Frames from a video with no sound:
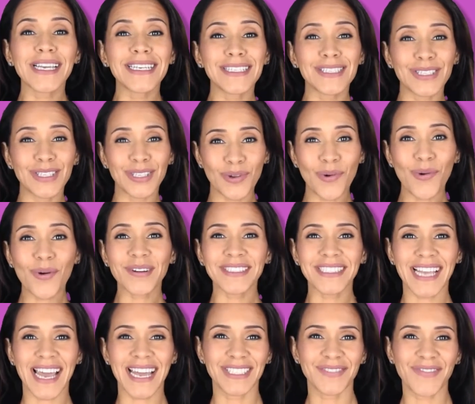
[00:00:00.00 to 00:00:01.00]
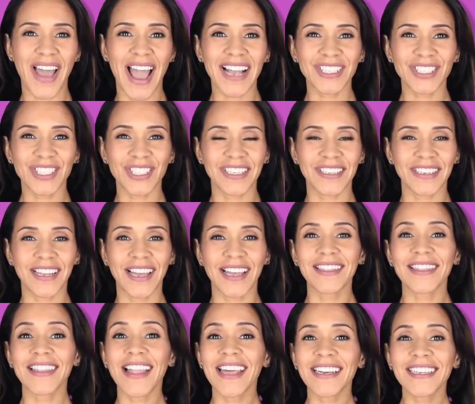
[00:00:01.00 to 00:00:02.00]
is your satisfaction.
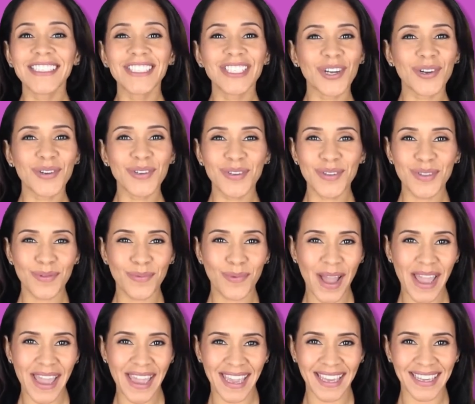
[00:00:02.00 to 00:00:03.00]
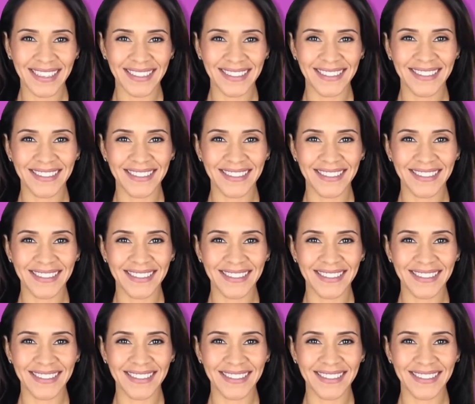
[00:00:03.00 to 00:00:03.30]
Let us show you the way.